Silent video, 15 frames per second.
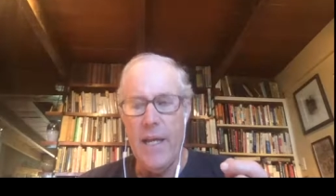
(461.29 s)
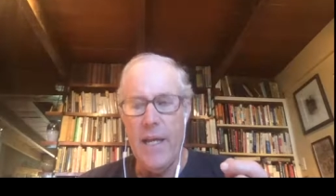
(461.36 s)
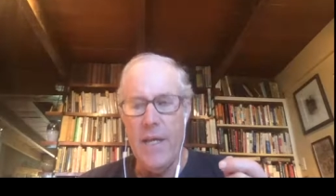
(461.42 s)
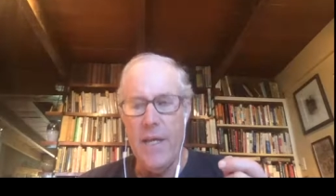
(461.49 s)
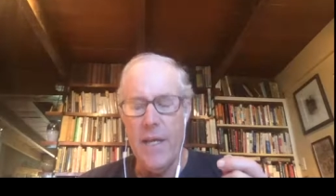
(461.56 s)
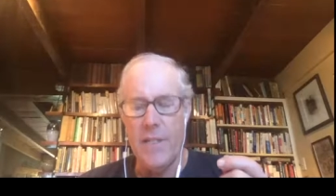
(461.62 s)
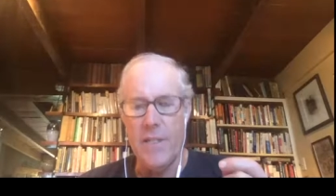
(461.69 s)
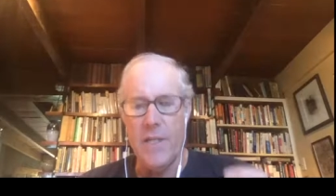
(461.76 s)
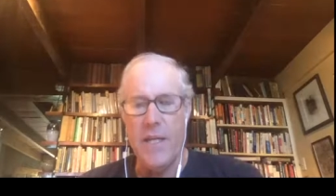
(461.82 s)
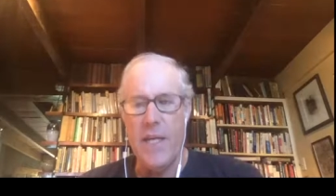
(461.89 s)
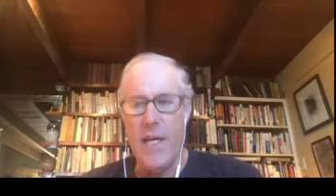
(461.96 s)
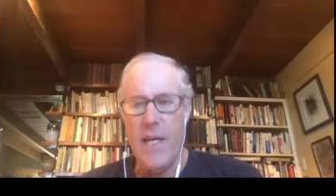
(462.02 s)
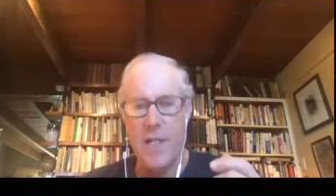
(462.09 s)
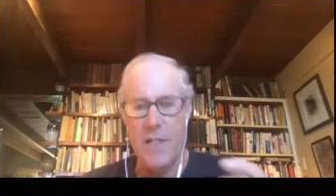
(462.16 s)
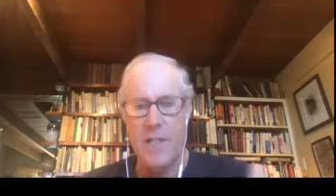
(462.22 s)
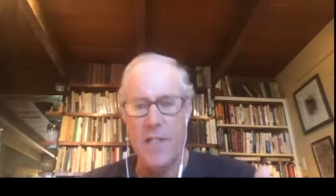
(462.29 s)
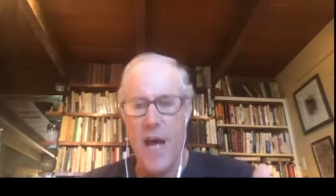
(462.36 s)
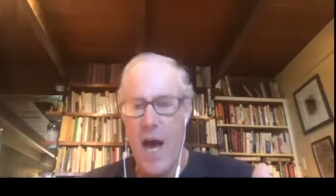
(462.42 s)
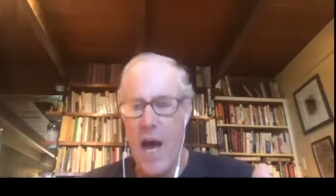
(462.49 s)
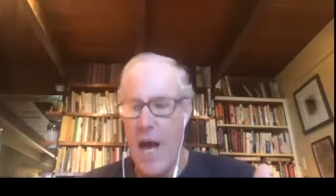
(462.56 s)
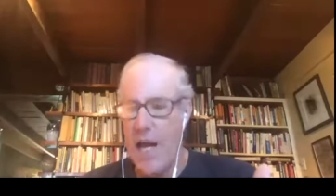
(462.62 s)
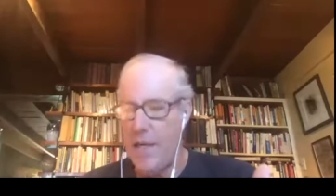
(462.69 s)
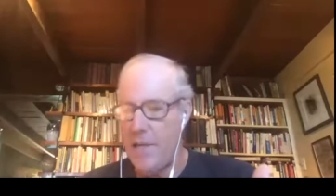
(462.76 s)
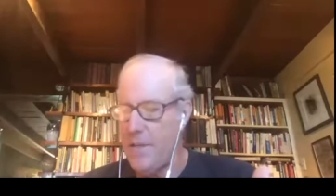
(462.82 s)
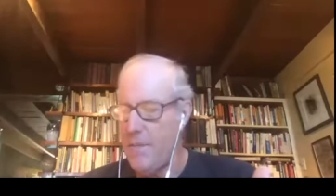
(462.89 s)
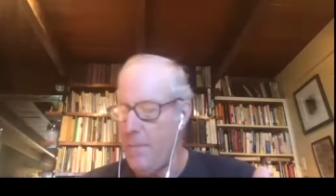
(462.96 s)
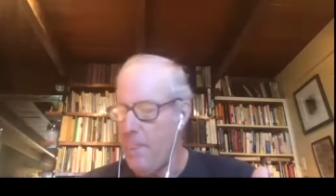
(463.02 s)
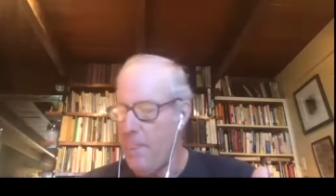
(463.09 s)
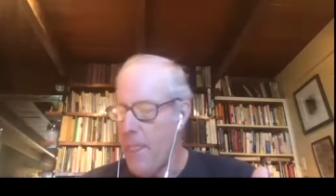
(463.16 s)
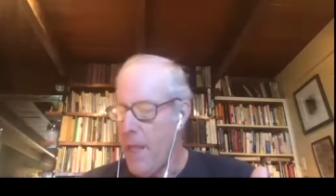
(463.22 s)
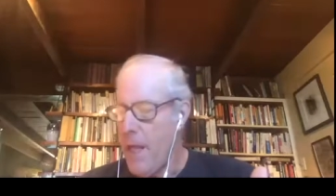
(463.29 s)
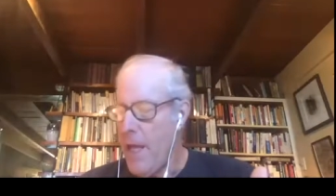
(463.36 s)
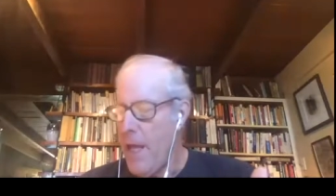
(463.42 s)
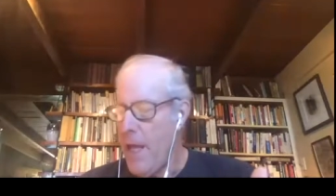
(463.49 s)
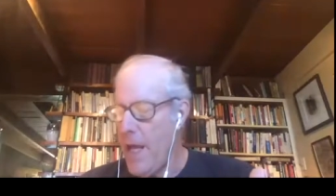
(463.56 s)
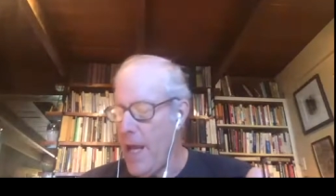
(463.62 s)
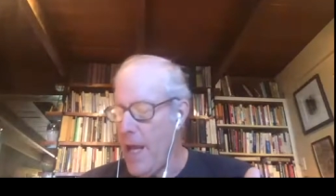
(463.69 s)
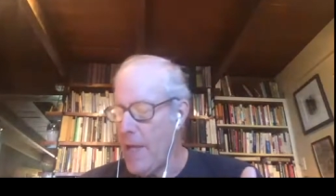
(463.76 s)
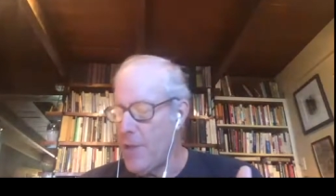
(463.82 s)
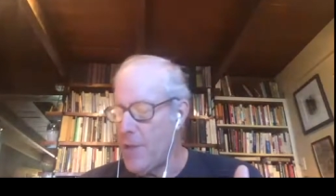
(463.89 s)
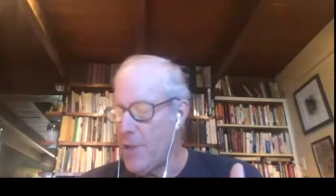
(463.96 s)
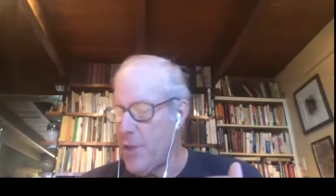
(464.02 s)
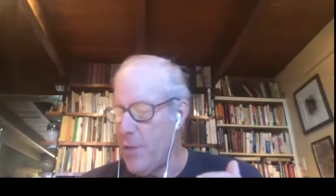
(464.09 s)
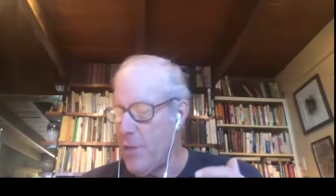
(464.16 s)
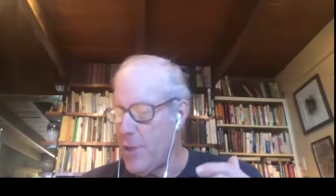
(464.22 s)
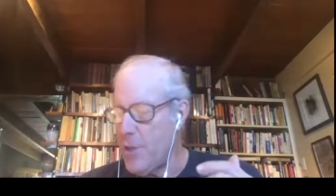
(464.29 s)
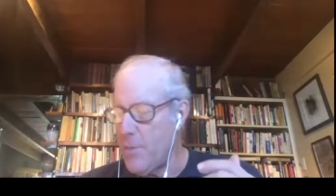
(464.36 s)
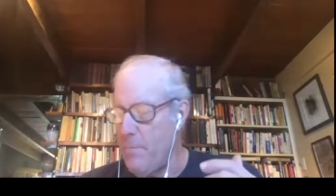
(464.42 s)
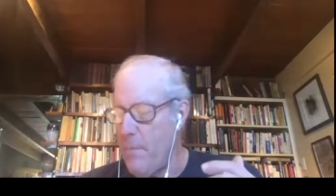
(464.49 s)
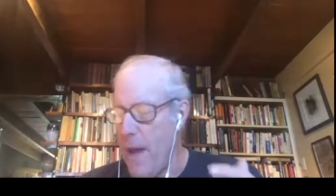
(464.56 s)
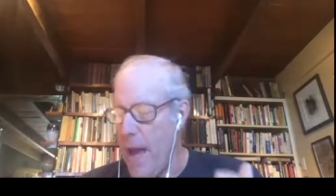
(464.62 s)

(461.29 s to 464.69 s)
is the key. It's not size. And so this